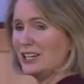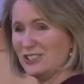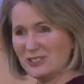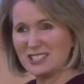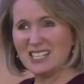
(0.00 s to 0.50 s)
can
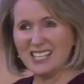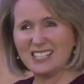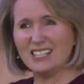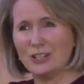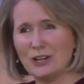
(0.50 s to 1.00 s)
you see?
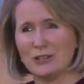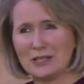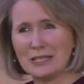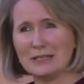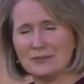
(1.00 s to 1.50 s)
Can, are you
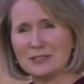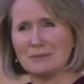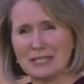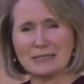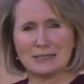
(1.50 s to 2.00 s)
thinking of
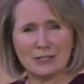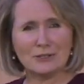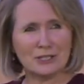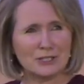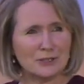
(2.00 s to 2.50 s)
some things that you
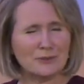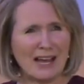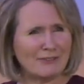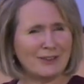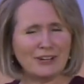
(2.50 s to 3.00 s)
can do?
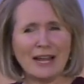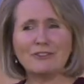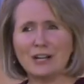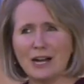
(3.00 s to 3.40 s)
Have even have